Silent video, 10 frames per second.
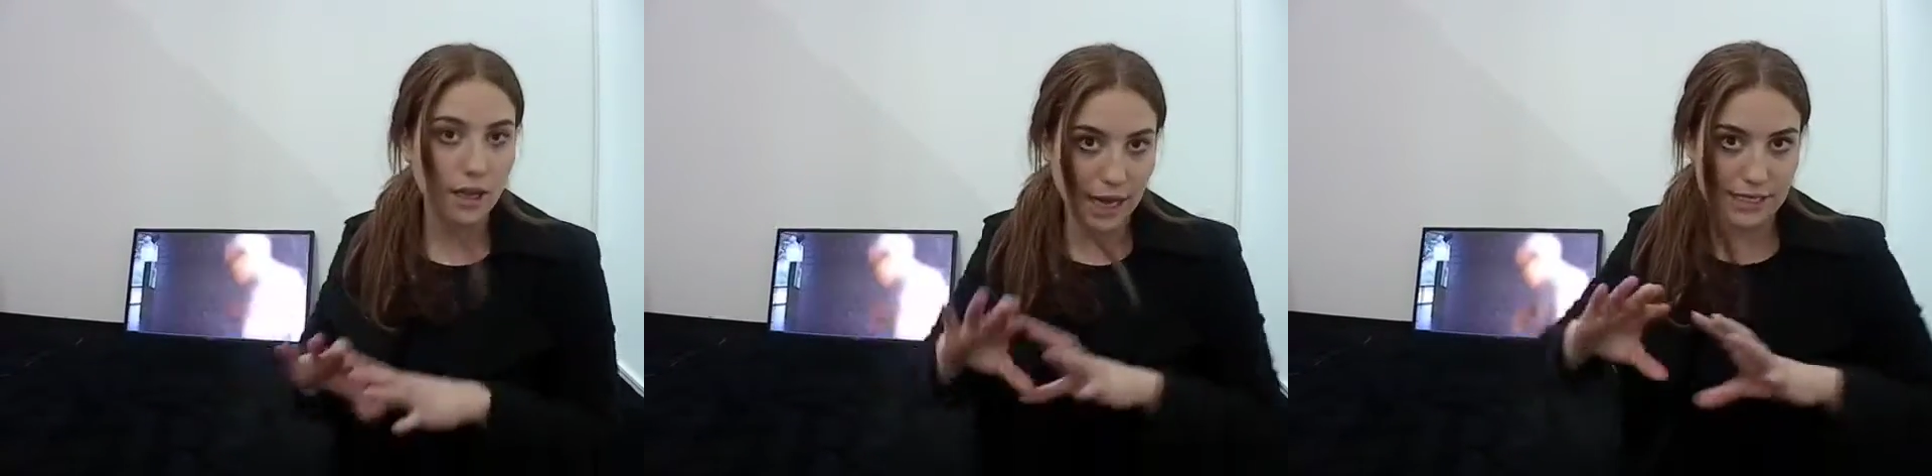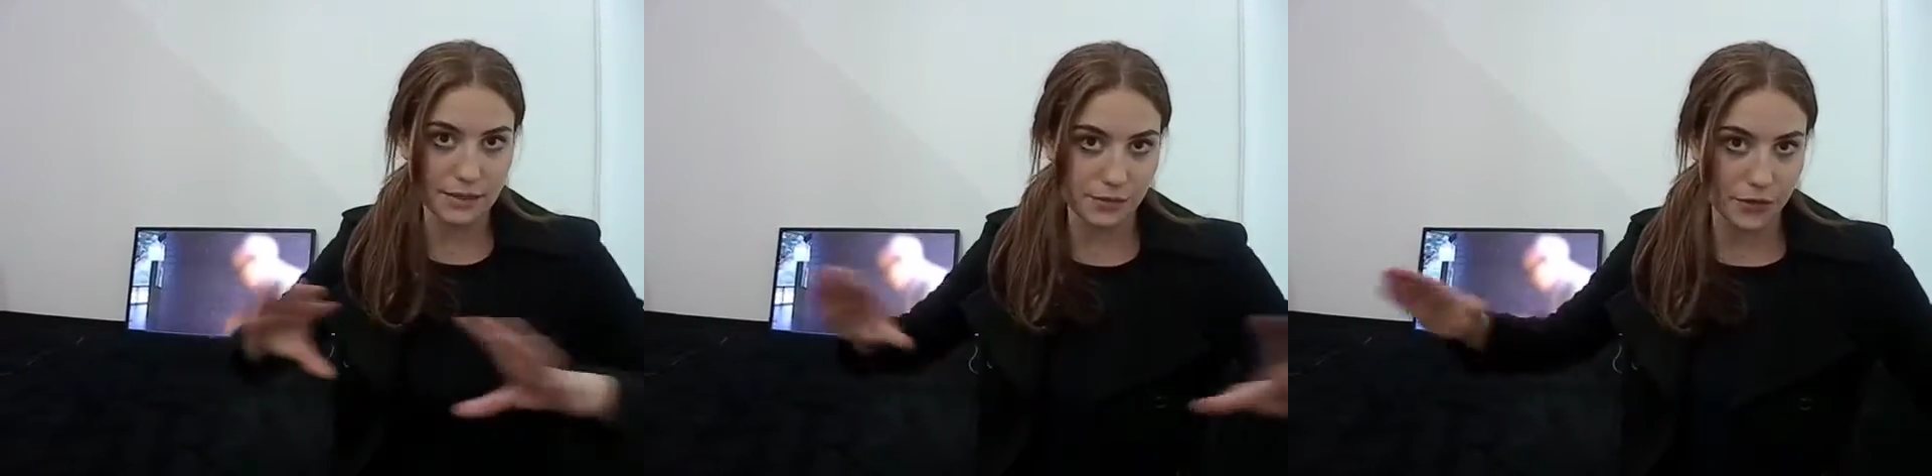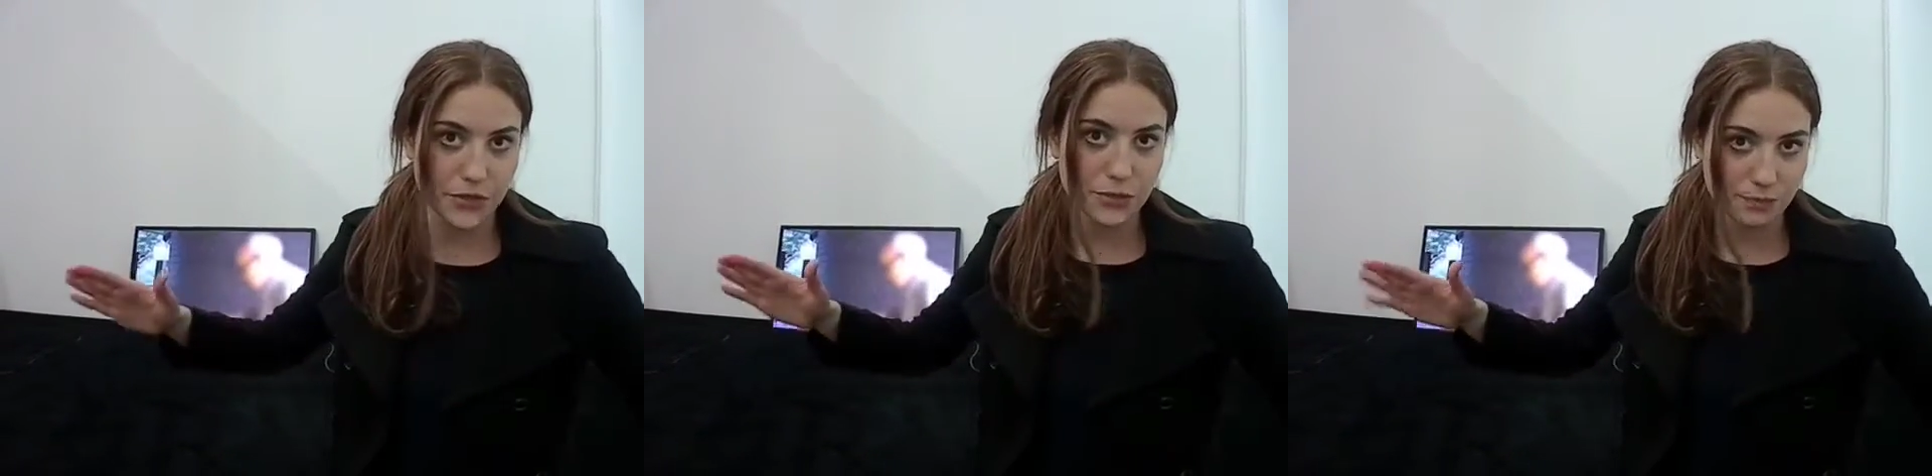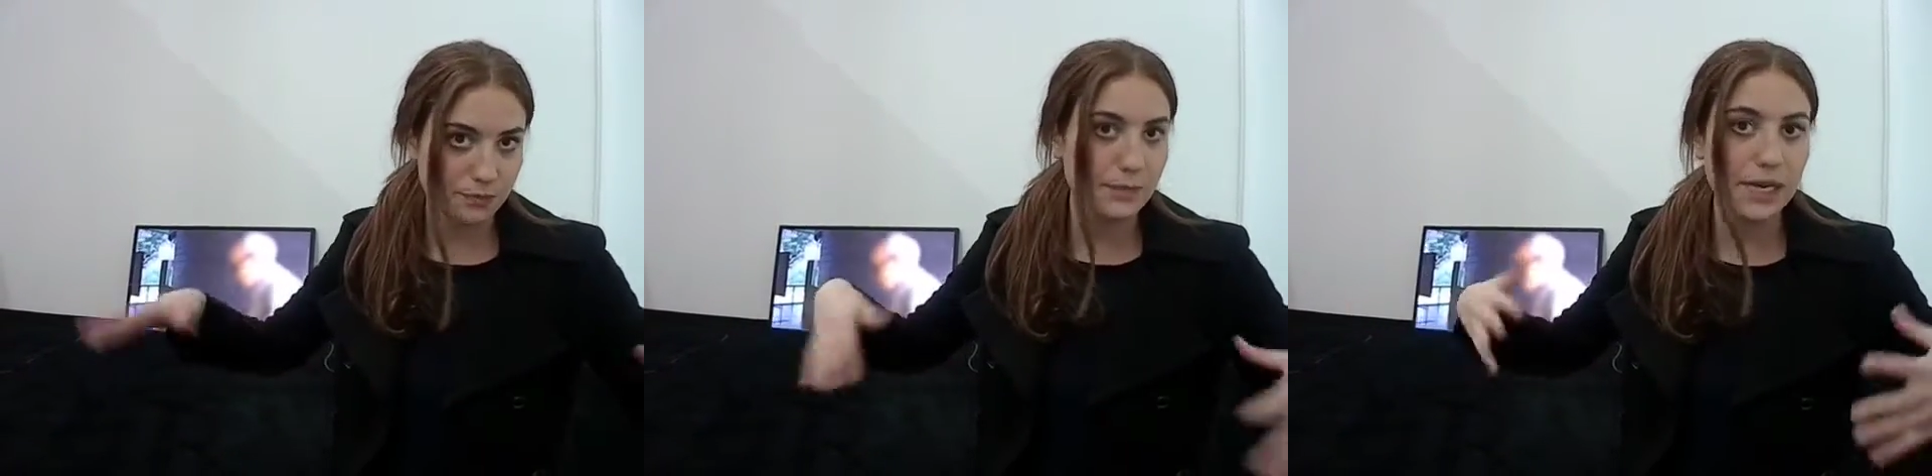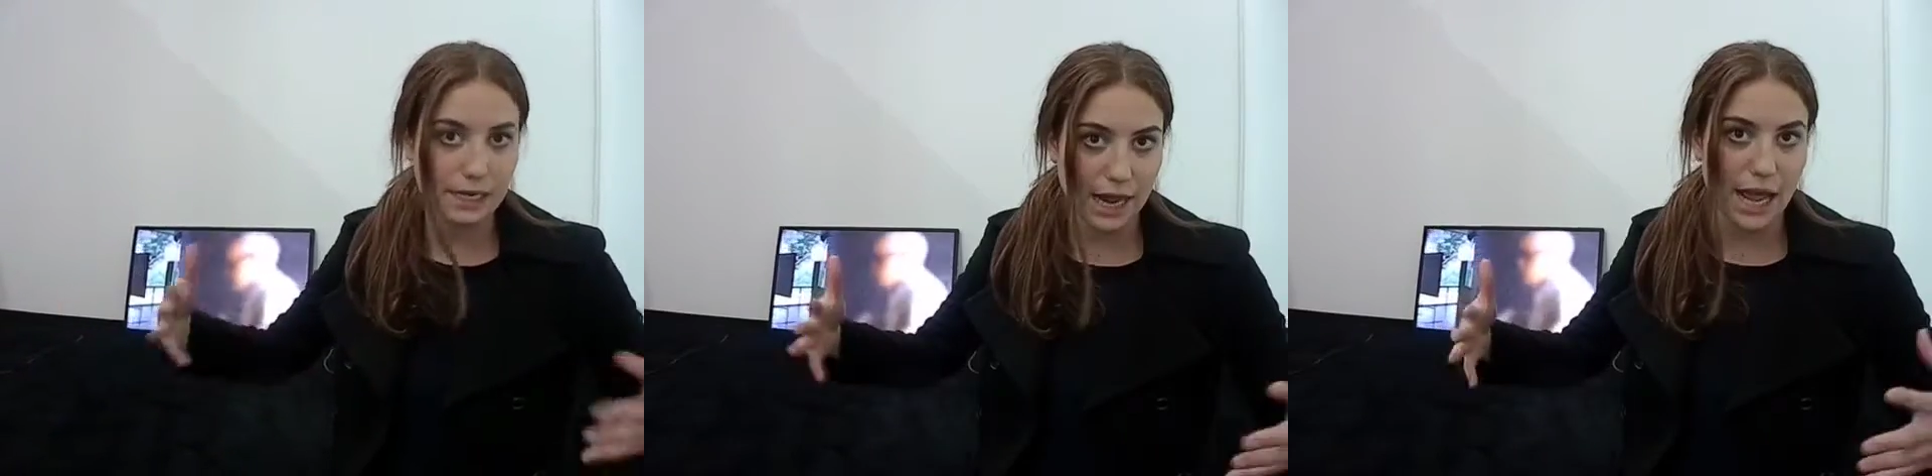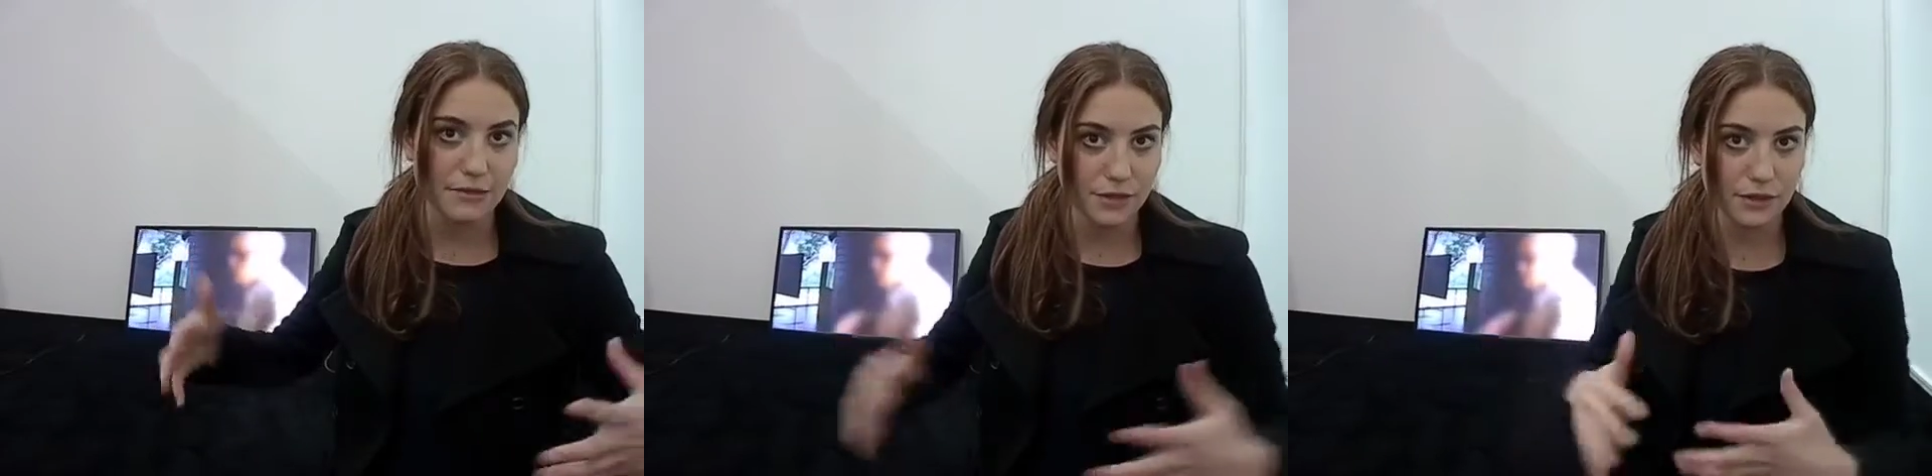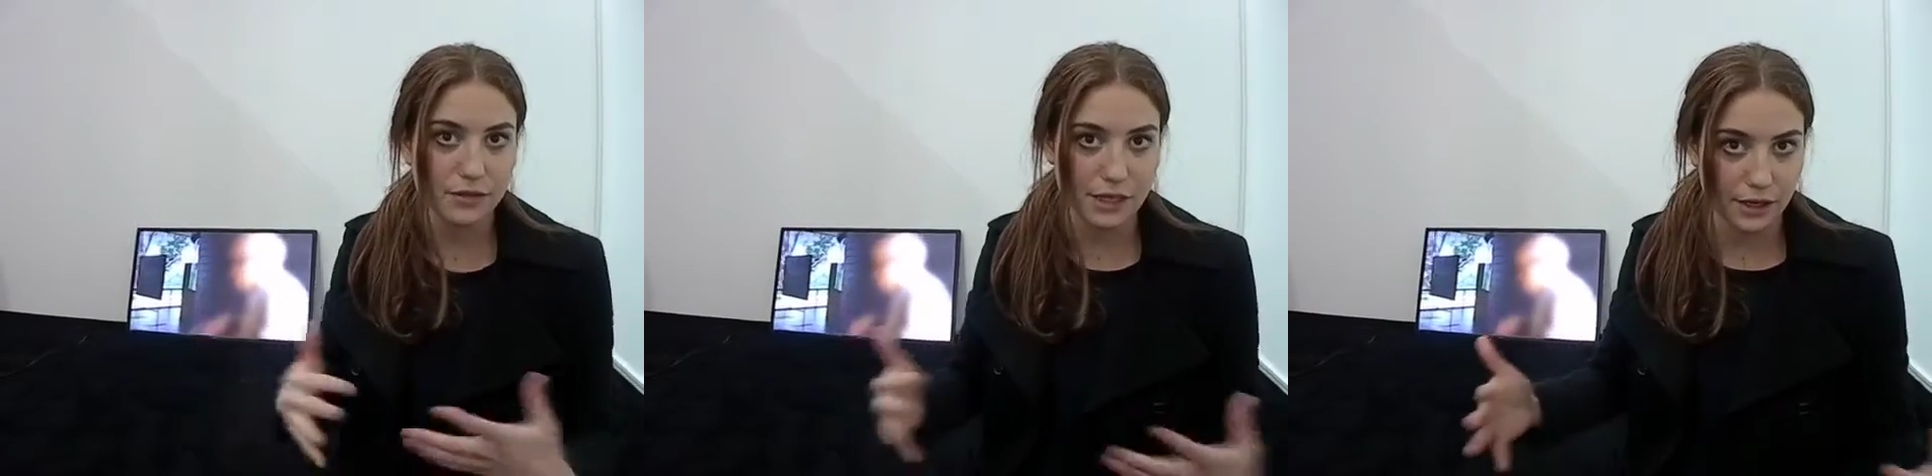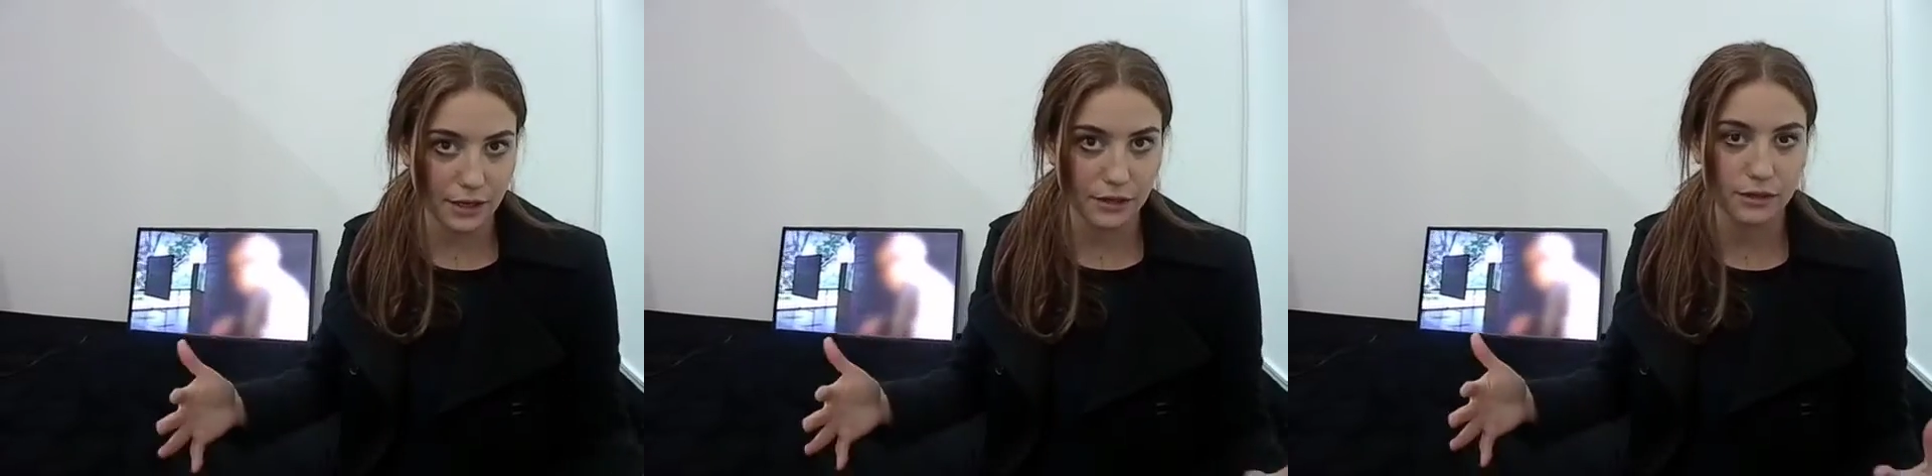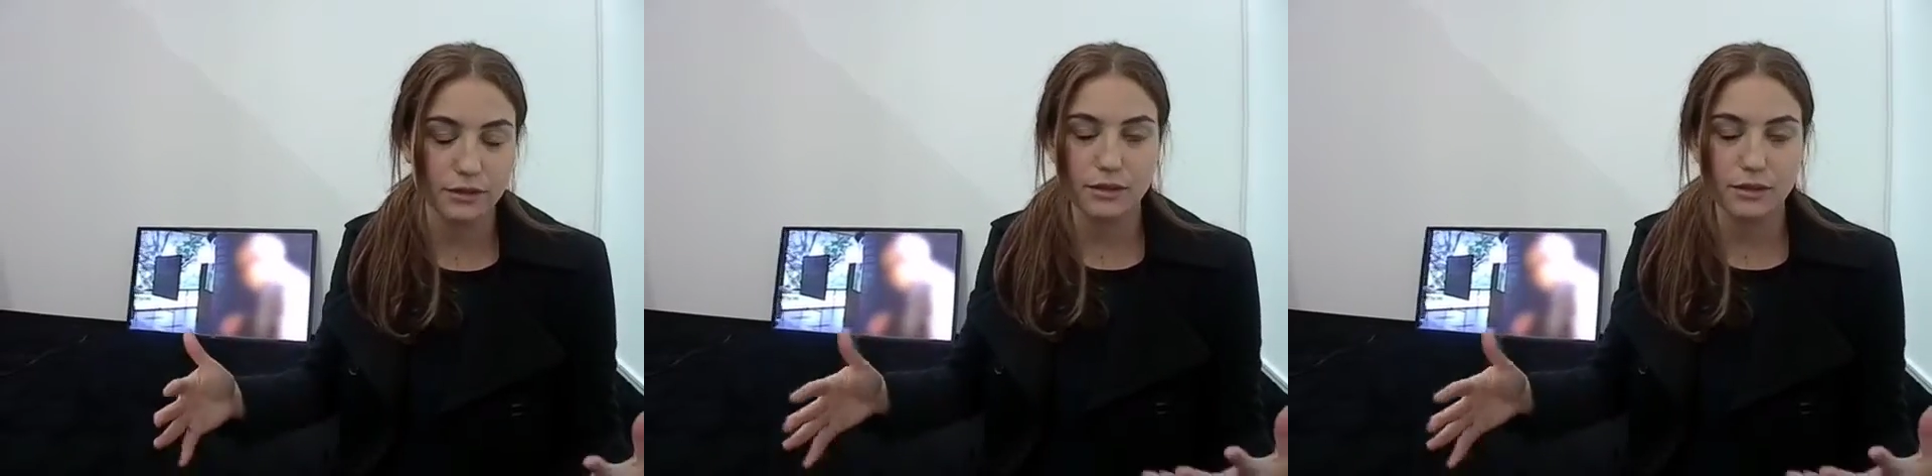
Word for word: as the first minute and a half of the video